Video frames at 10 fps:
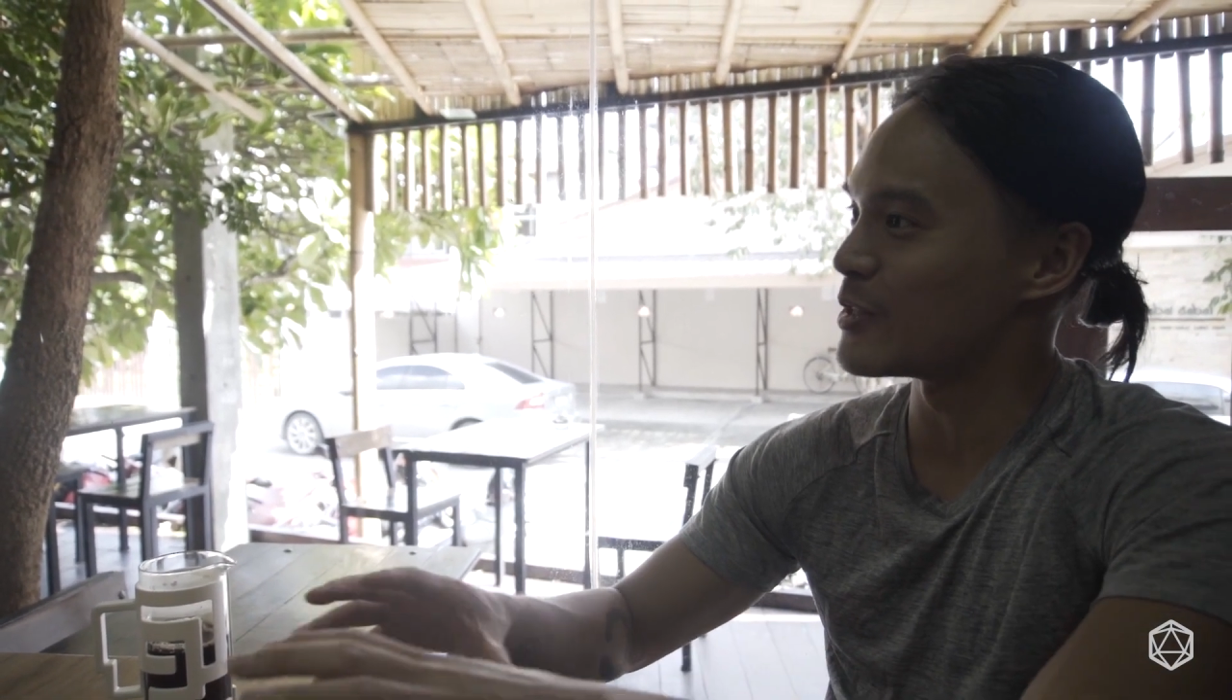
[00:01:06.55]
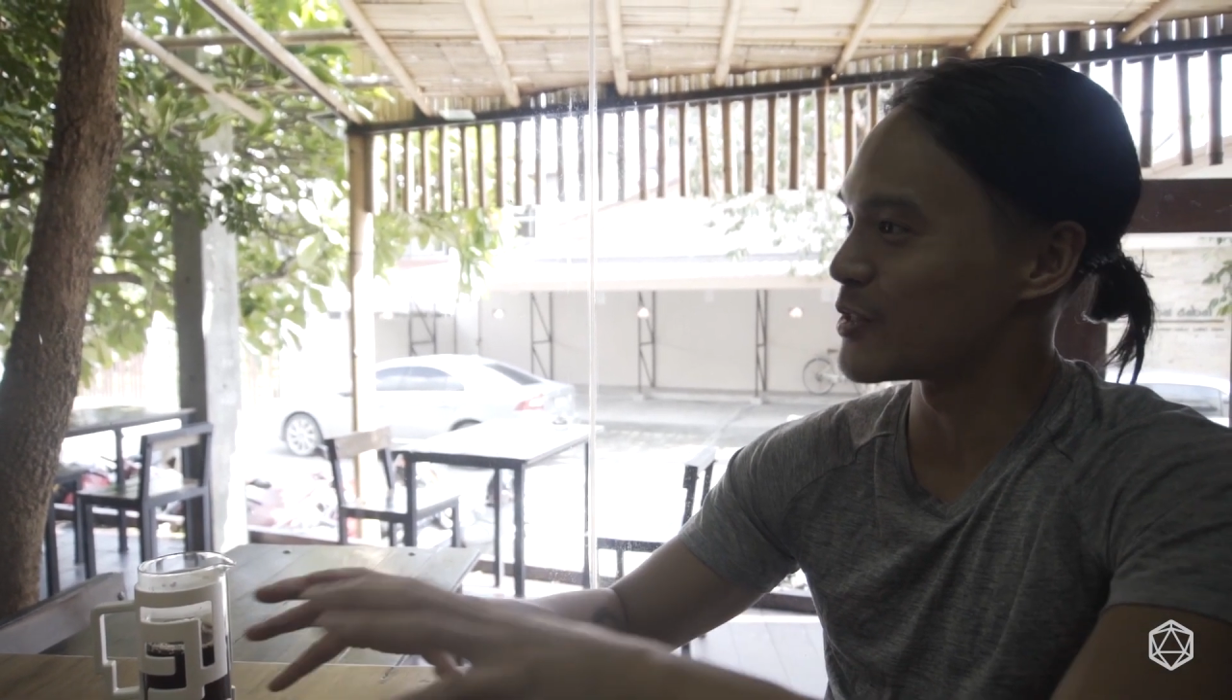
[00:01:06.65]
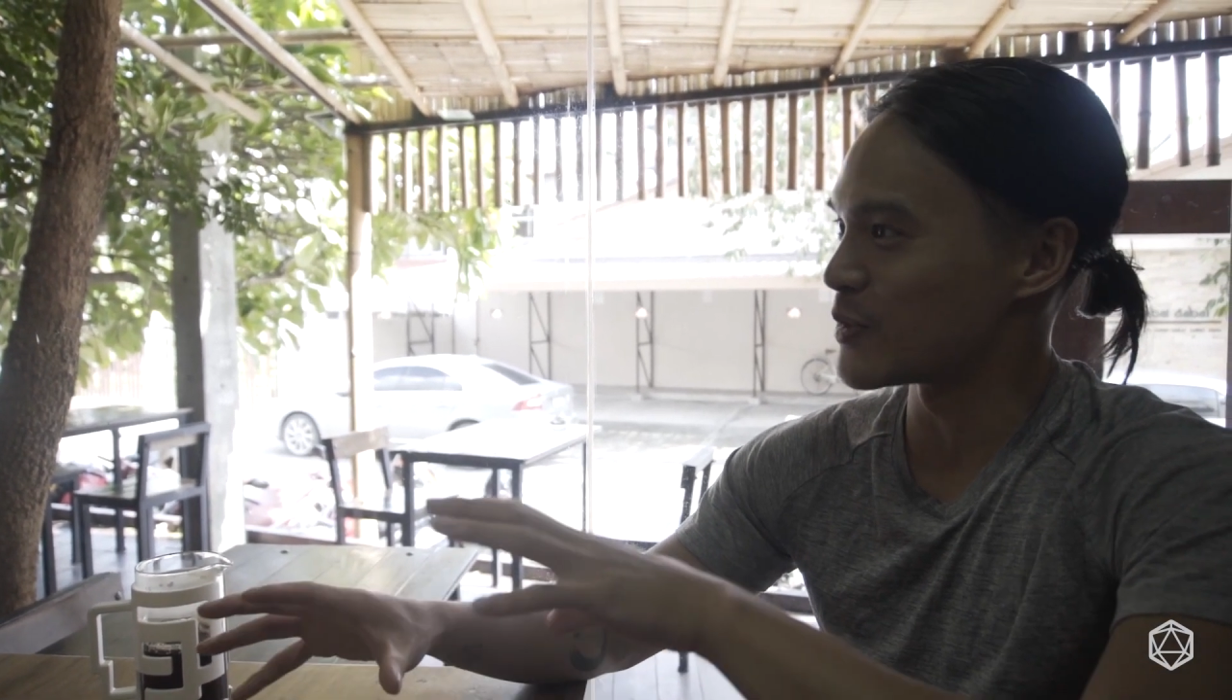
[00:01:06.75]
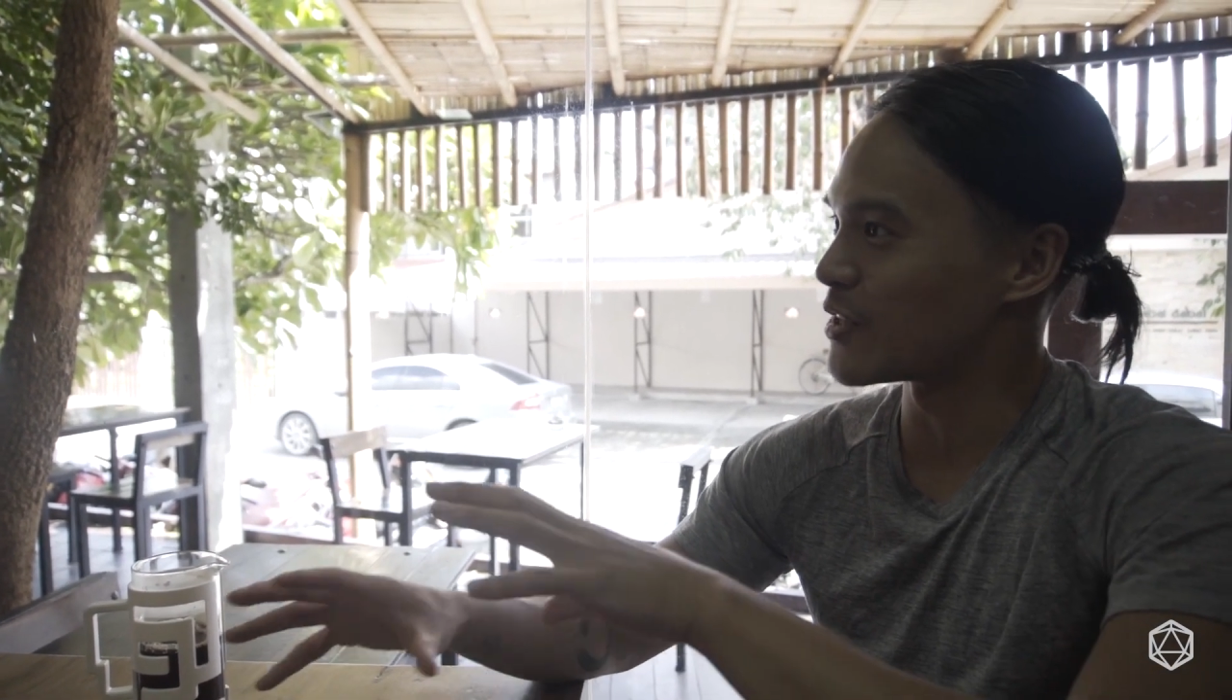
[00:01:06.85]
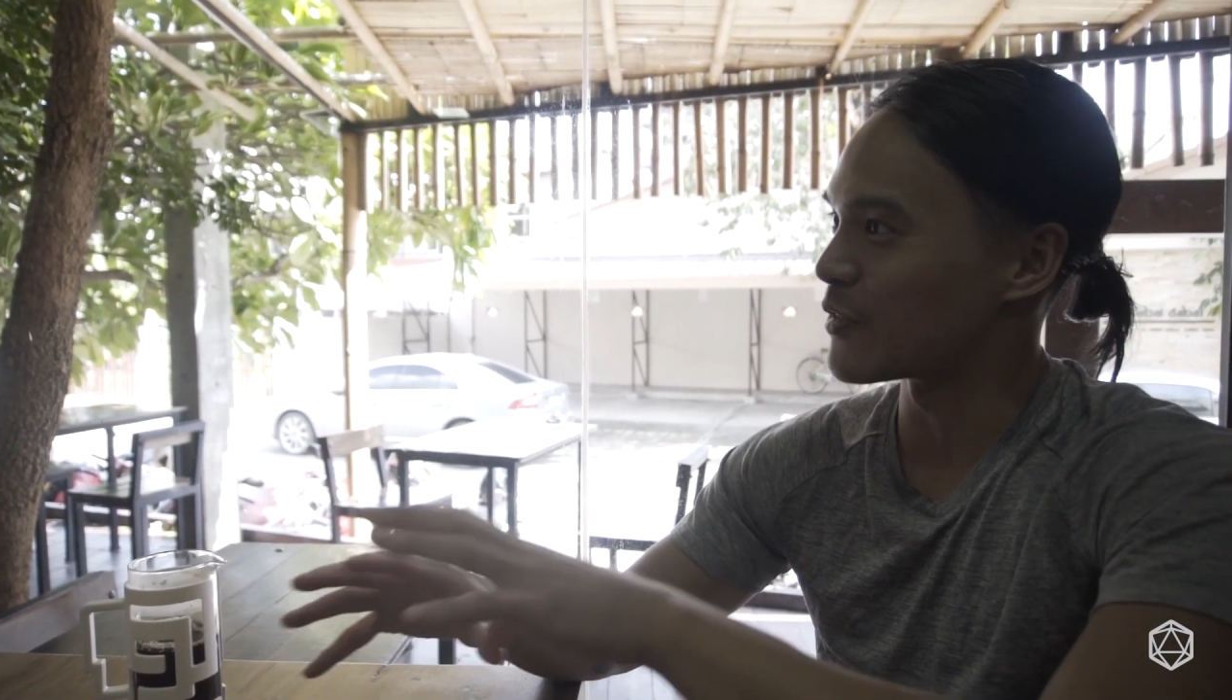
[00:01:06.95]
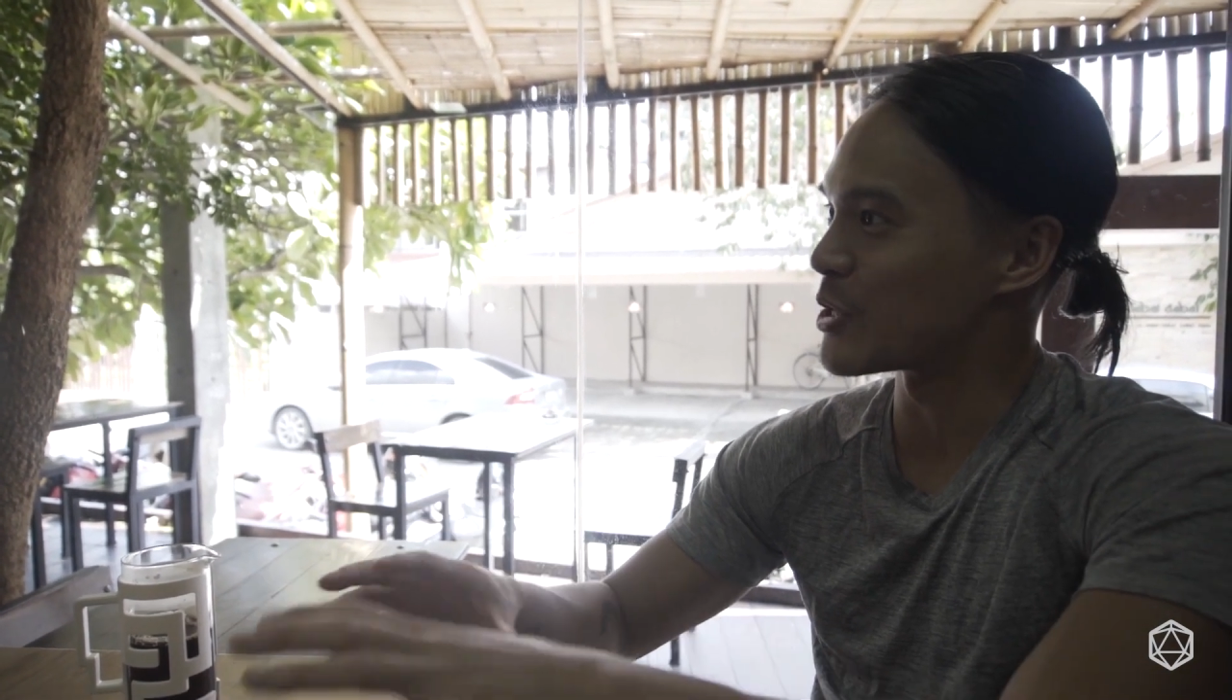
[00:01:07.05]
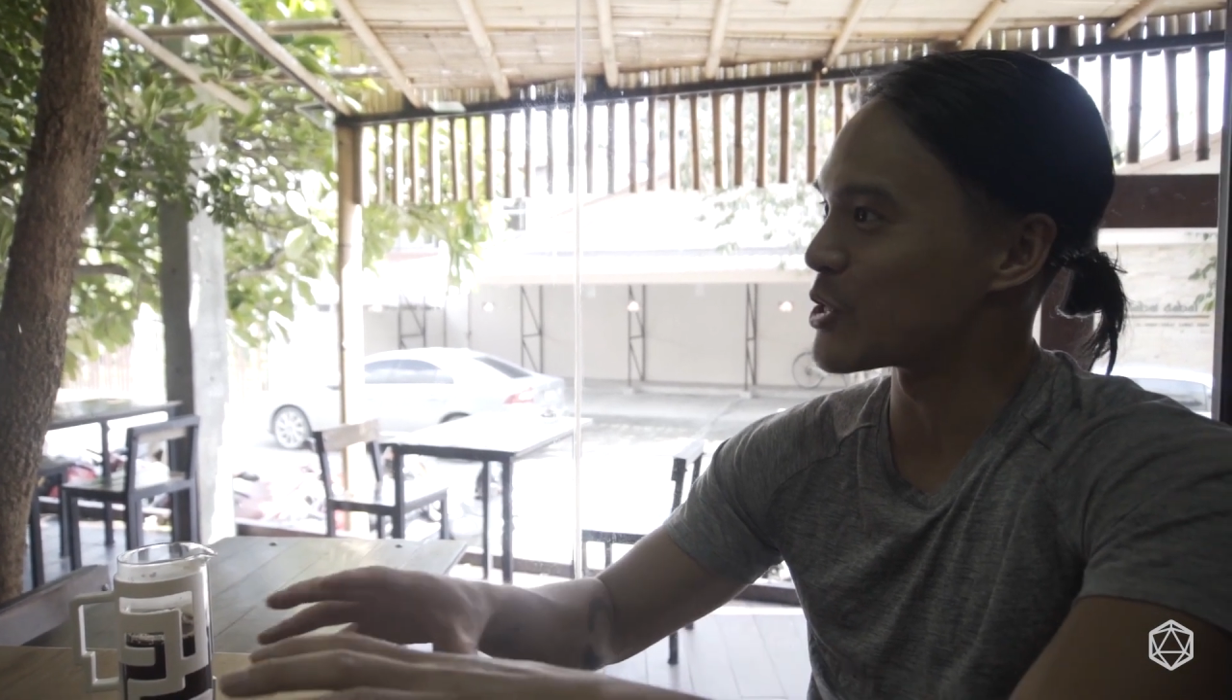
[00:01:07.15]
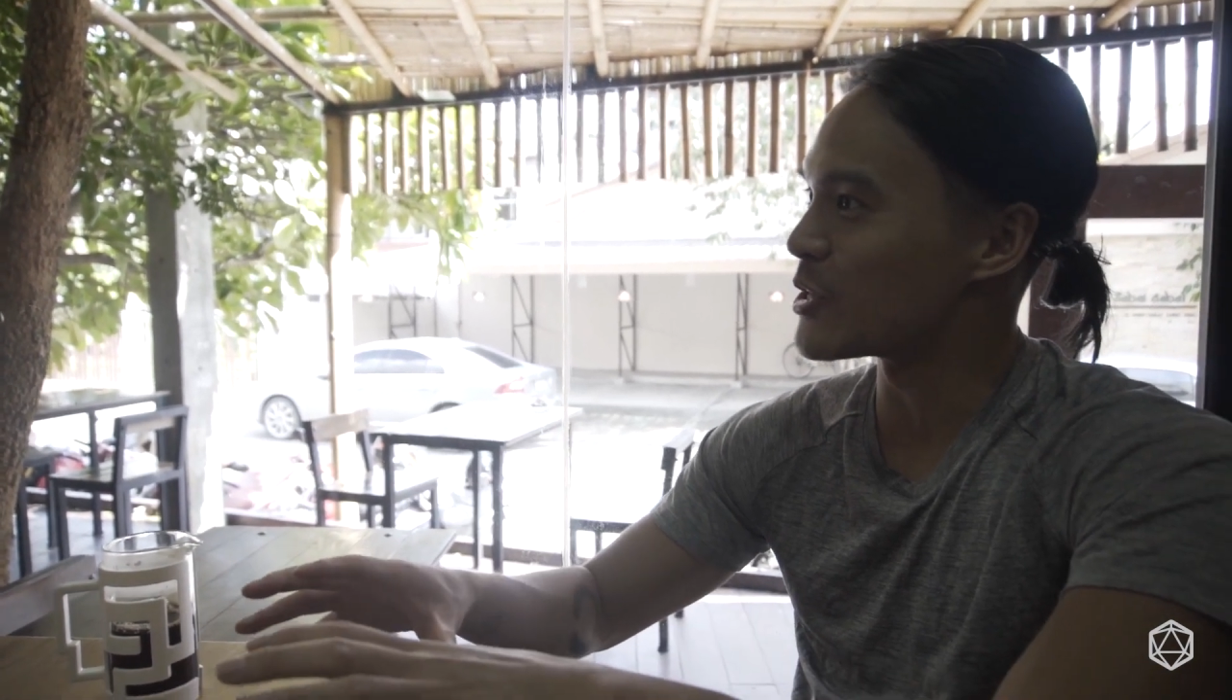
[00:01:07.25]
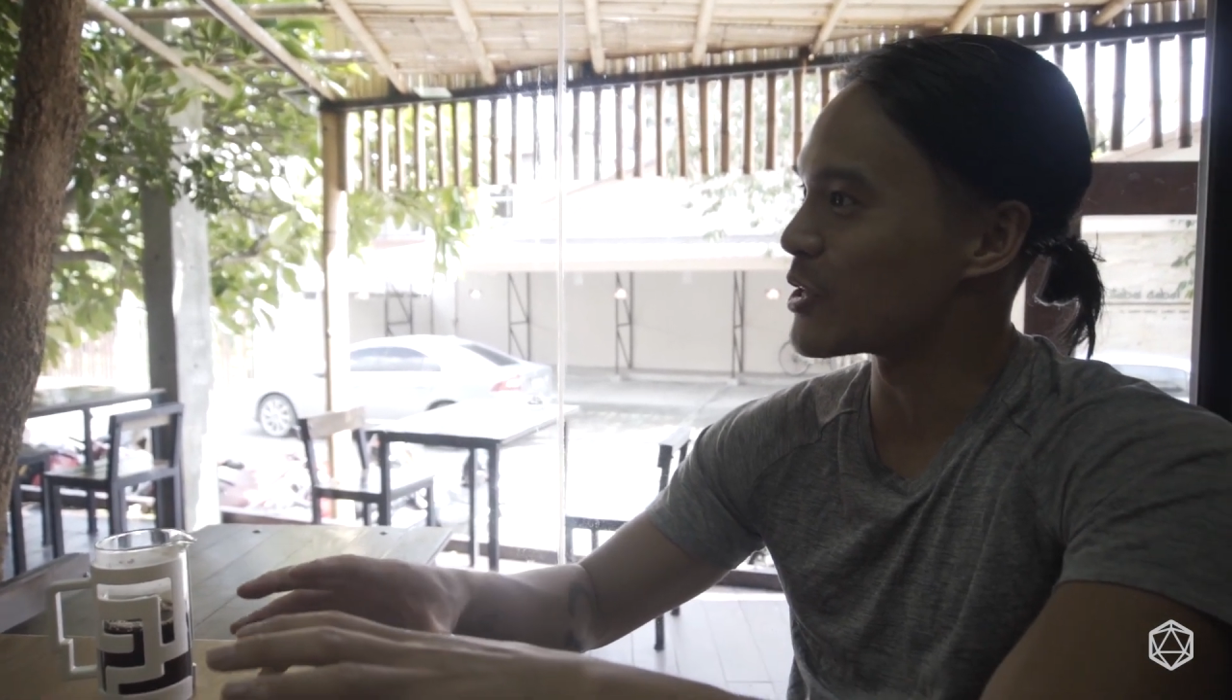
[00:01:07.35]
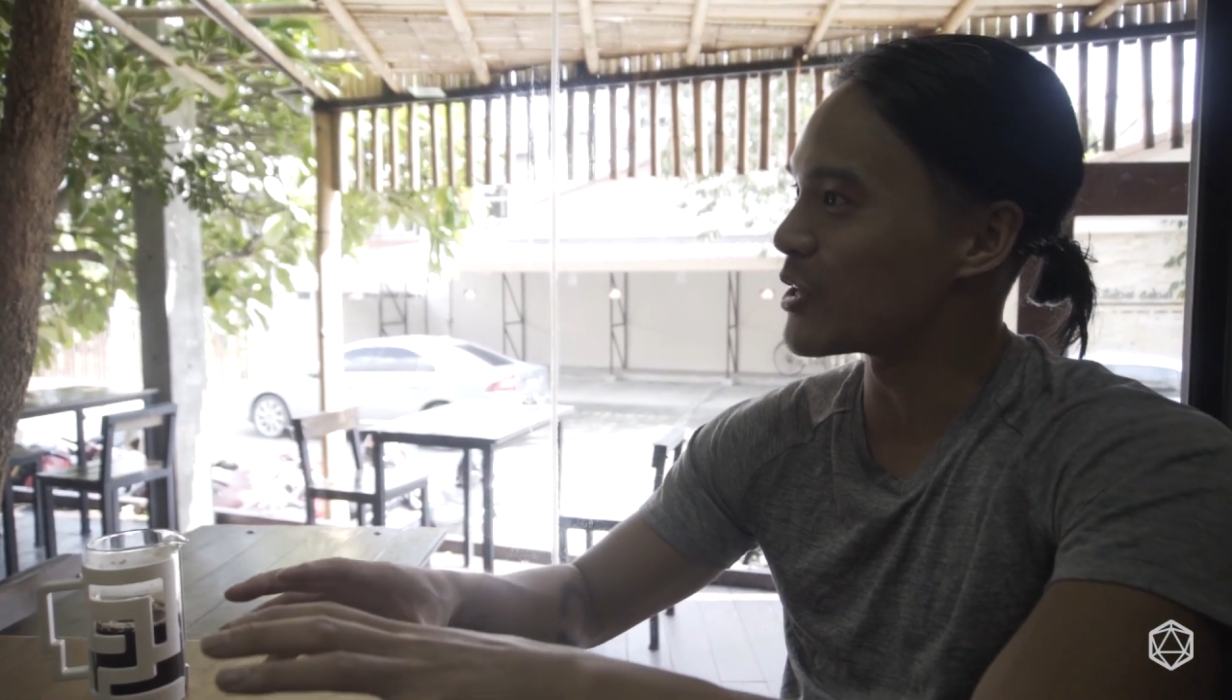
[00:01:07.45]
specific
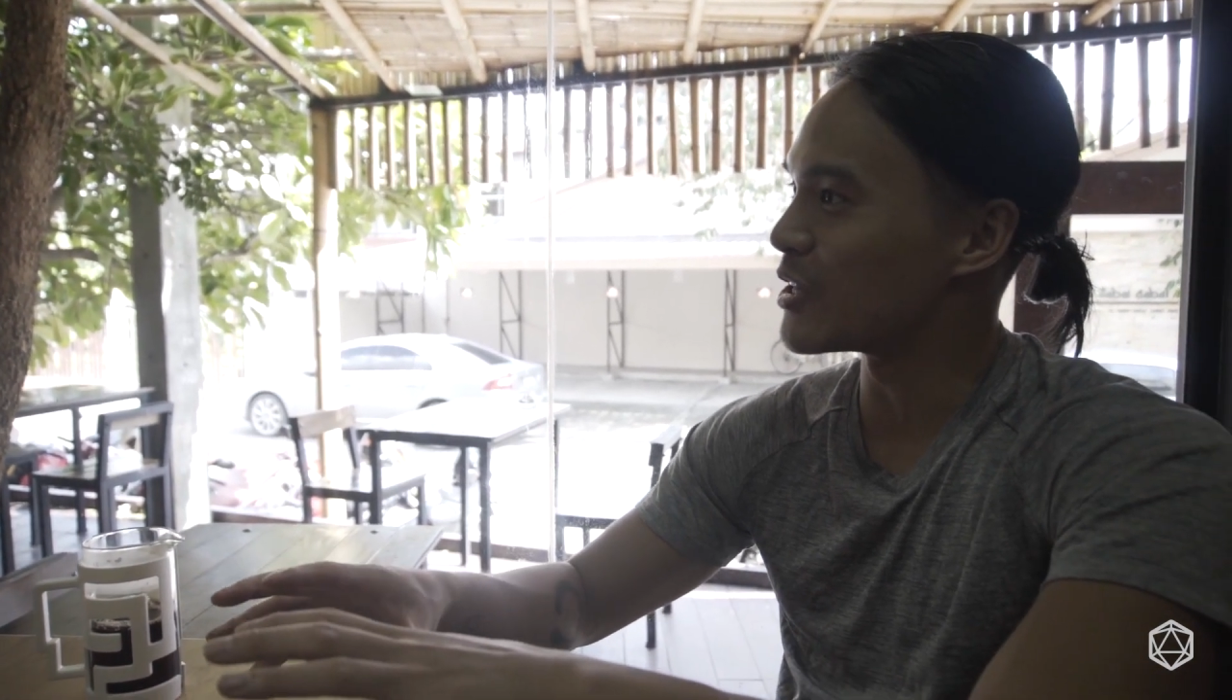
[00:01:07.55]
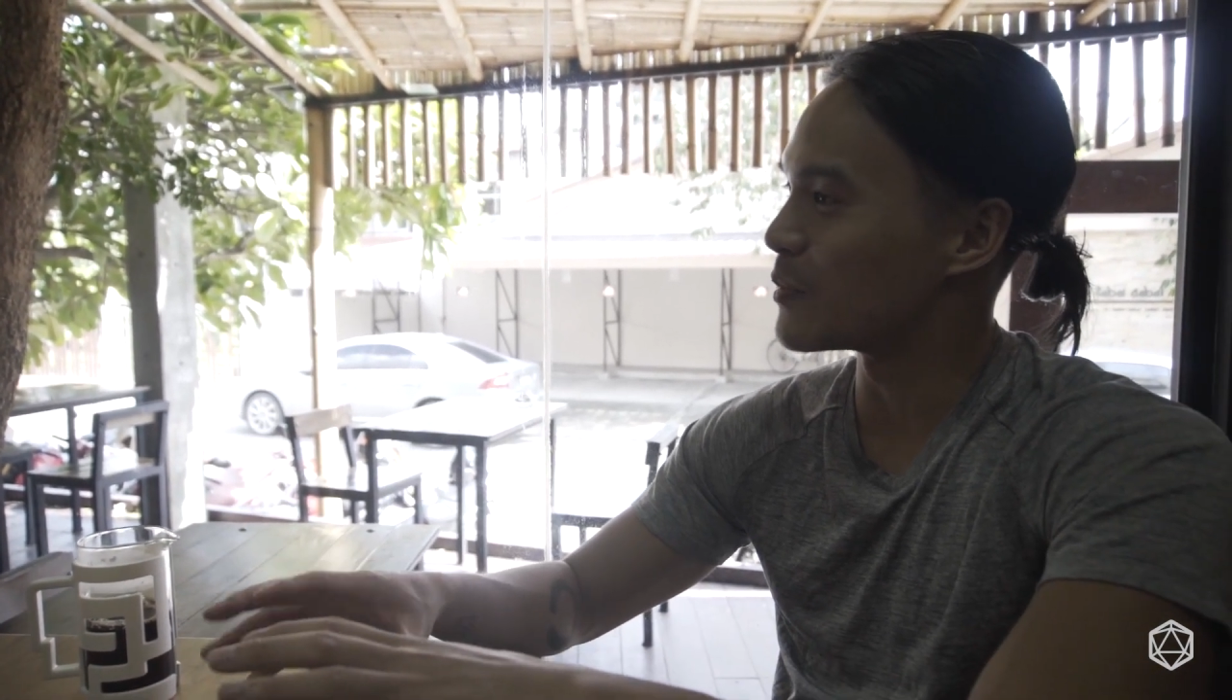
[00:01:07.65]
agenda.